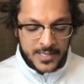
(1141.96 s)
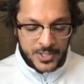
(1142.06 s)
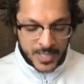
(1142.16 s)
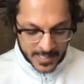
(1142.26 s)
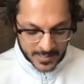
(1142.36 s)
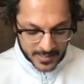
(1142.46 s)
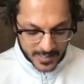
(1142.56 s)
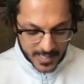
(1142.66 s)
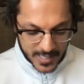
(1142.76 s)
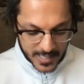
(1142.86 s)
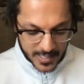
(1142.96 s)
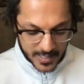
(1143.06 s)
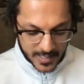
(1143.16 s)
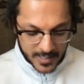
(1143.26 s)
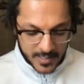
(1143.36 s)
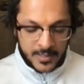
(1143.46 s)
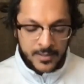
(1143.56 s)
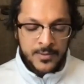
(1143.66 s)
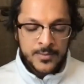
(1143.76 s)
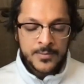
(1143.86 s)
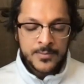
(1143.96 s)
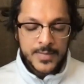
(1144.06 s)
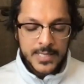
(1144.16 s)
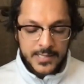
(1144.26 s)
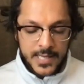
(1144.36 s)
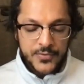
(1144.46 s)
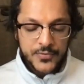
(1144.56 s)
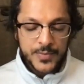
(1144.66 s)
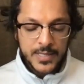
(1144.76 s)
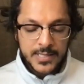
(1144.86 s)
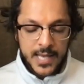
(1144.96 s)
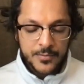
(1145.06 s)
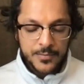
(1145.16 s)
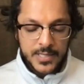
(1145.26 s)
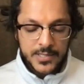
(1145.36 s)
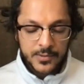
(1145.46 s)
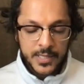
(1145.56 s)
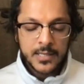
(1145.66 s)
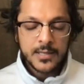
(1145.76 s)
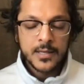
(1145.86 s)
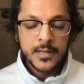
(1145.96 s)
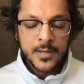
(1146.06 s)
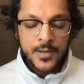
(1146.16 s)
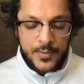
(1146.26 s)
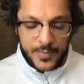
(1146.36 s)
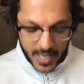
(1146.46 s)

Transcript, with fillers: Shanti. He. Be safe, be sound, be serene, be